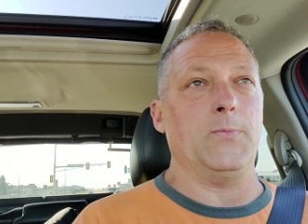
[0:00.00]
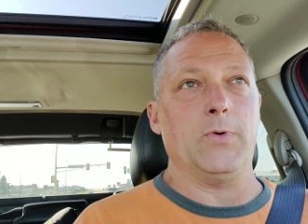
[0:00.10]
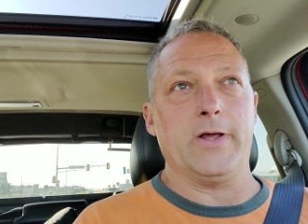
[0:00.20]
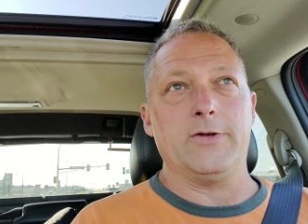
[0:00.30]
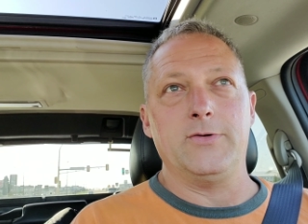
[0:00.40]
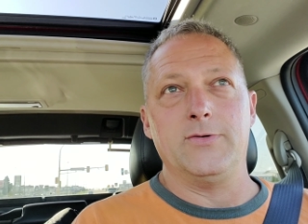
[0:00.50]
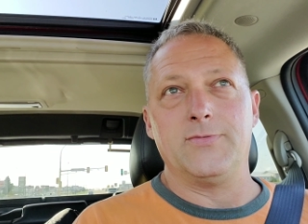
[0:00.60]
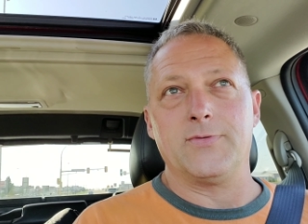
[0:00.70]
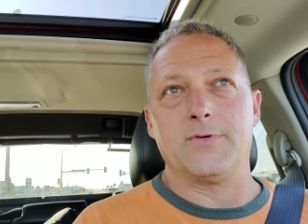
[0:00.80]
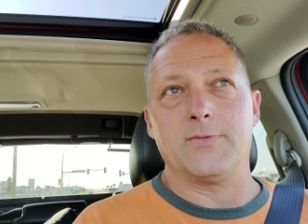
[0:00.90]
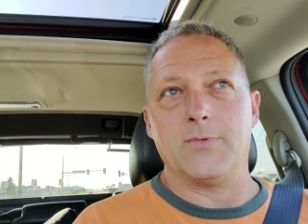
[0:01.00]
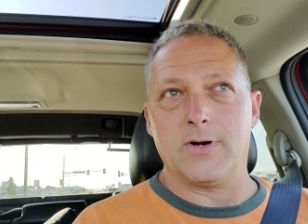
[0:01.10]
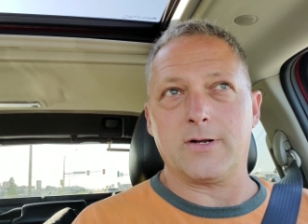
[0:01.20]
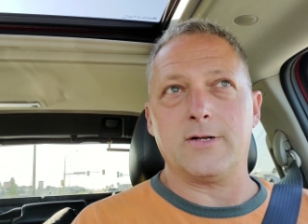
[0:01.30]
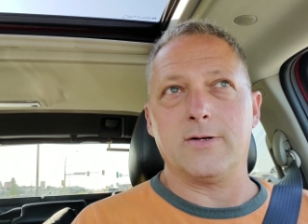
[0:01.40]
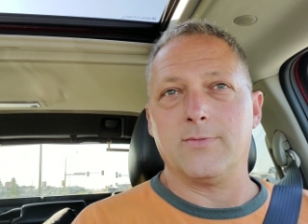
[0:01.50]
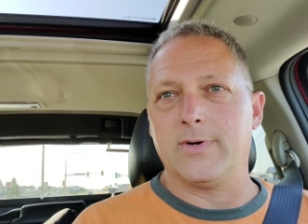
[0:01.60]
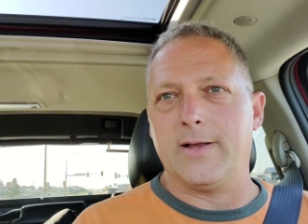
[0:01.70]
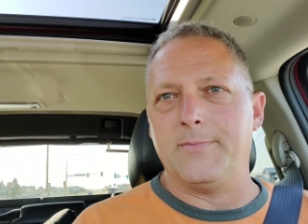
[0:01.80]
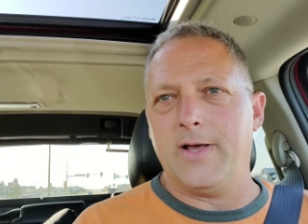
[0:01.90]
what I do for work
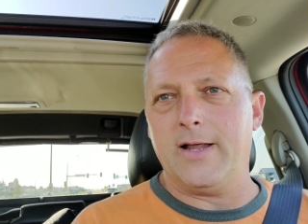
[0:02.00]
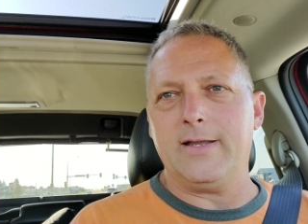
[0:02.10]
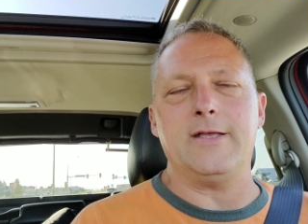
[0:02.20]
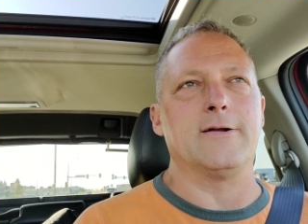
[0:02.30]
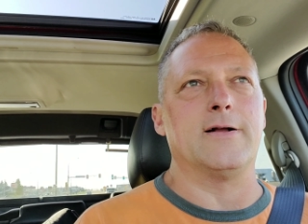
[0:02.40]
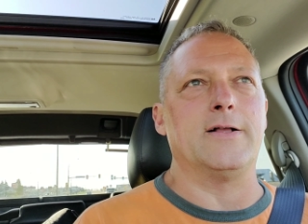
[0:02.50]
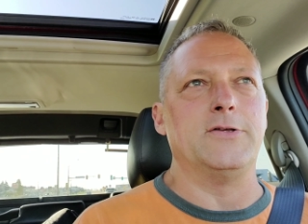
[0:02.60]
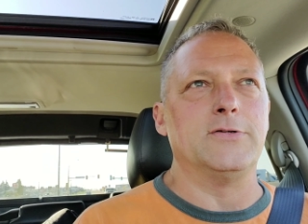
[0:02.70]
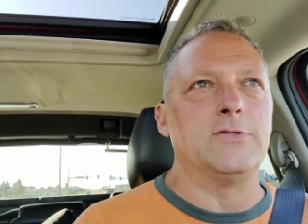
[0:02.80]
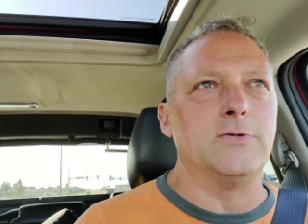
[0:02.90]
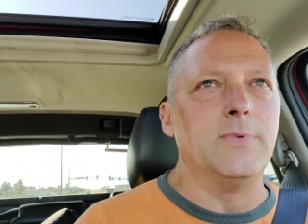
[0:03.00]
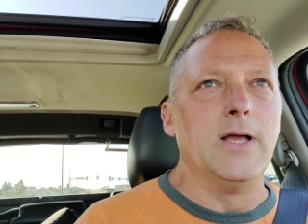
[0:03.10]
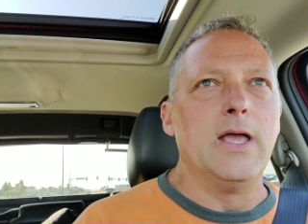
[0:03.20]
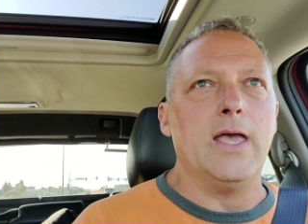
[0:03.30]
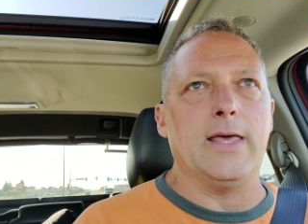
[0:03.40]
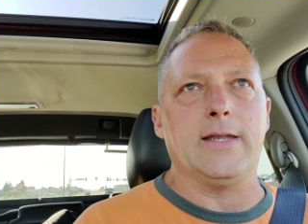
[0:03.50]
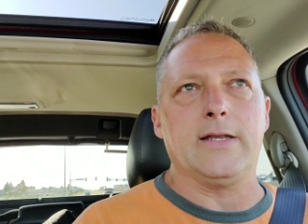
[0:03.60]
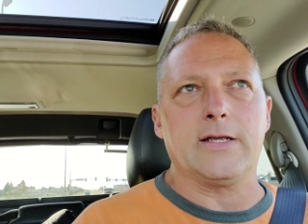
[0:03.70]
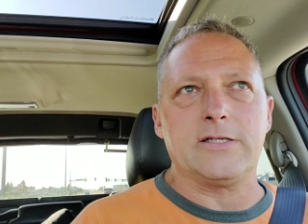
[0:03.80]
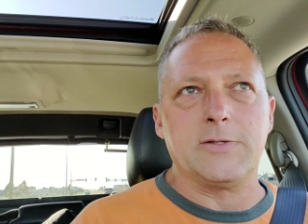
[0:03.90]
when I'm not here on YouTube, and
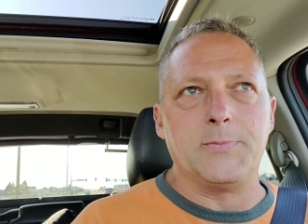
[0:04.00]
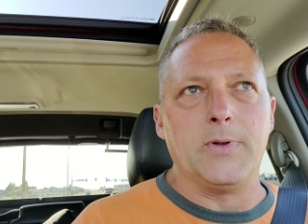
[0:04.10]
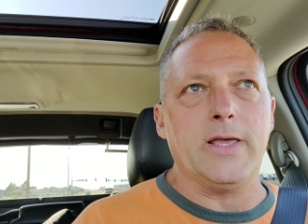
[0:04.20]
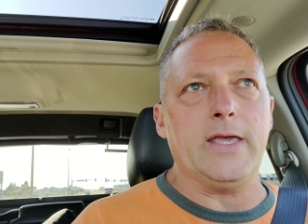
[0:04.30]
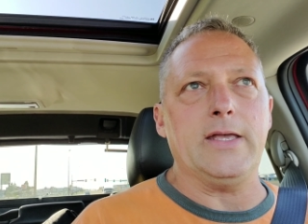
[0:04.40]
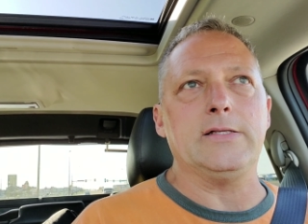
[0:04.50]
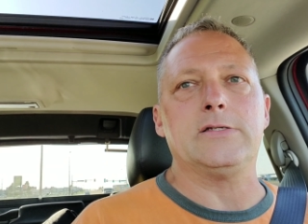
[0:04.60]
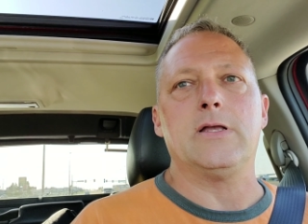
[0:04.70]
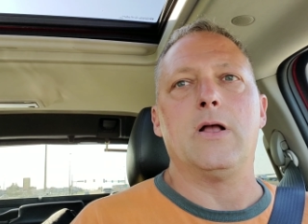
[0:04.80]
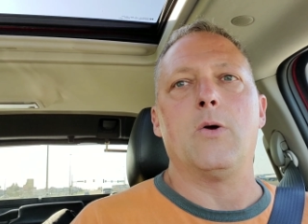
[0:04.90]
it explains